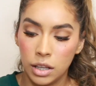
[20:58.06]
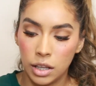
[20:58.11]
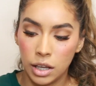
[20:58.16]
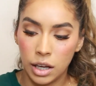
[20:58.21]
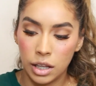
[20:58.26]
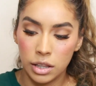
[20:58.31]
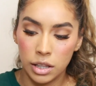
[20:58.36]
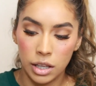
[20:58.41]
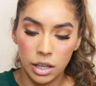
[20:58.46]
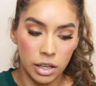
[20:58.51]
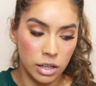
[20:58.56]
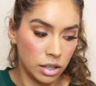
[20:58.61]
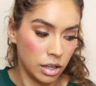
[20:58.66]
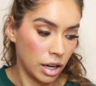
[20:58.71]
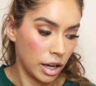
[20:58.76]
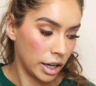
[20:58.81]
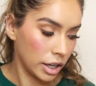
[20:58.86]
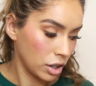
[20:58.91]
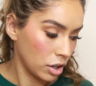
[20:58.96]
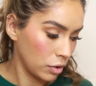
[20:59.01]
And then
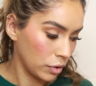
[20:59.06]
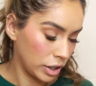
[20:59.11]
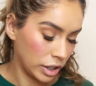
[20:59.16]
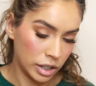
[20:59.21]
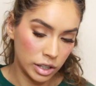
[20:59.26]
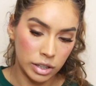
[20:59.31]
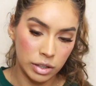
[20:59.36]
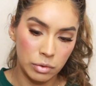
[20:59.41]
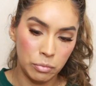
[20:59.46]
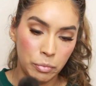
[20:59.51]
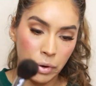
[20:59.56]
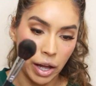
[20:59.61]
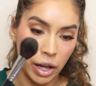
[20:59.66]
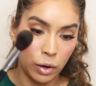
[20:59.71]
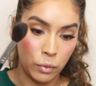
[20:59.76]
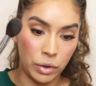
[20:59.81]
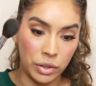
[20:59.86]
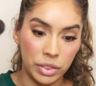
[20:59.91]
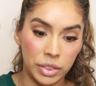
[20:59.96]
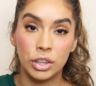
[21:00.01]
I go in
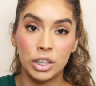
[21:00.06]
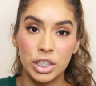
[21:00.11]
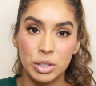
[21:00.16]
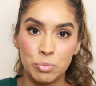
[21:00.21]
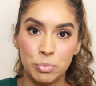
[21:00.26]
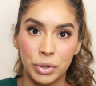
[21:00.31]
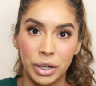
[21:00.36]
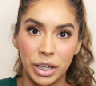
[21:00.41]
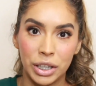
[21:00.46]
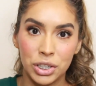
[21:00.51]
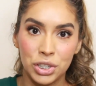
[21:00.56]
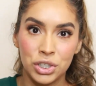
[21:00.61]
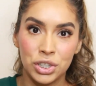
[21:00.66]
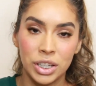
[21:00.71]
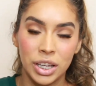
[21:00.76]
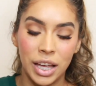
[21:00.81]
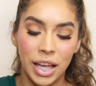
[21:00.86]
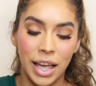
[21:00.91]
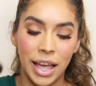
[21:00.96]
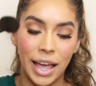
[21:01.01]
back with this brush
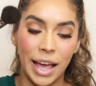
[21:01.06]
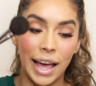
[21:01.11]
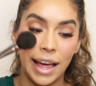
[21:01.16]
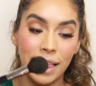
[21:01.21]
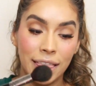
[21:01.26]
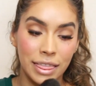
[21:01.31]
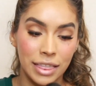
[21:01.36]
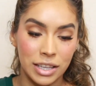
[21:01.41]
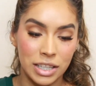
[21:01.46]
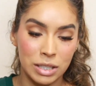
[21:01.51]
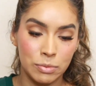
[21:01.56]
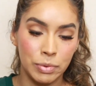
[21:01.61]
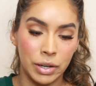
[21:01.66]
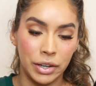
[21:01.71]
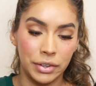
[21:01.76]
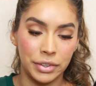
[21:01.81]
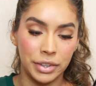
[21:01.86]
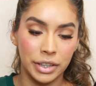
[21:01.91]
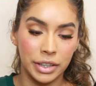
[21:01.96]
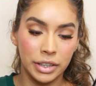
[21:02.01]
and this
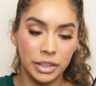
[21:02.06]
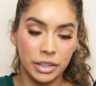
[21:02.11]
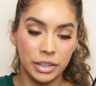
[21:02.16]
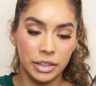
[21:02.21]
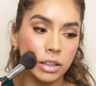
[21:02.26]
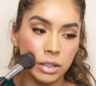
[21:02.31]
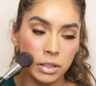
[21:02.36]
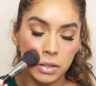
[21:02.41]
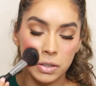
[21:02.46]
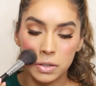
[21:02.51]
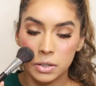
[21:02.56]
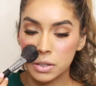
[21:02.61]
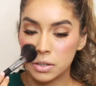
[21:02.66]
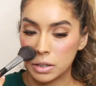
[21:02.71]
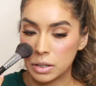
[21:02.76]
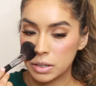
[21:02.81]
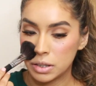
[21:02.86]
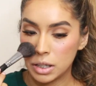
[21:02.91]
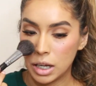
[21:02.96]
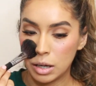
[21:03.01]
powder and just
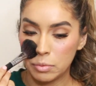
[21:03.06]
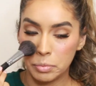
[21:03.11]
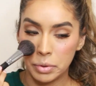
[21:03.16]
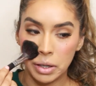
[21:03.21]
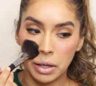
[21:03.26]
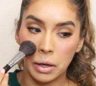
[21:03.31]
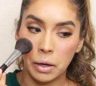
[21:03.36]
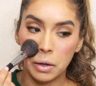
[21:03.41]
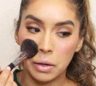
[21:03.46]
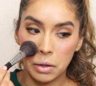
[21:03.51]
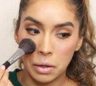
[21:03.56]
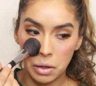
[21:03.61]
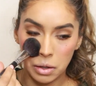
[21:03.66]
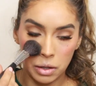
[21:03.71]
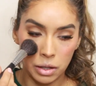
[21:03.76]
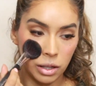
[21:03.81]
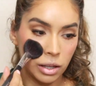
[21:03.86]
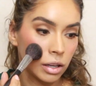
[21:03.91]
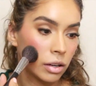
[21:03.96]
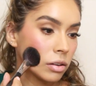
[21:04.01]
start tapping it
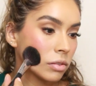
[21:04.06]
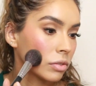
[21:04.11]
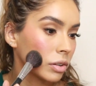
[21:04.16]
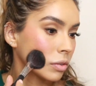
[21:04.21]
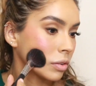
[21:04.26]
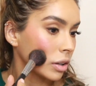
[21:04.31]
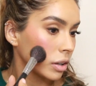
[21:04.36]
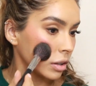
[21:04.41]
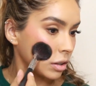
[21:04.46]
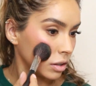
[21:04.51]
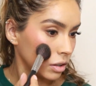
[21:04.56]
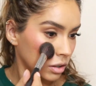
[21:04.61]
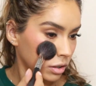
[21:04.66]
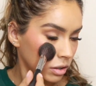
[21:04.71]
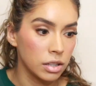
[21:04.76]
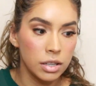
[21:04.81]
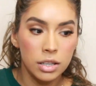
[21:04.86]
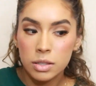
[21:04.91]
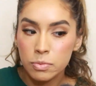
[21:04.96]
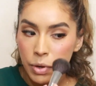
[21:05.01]
everywhere.
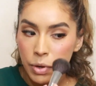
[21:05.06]
This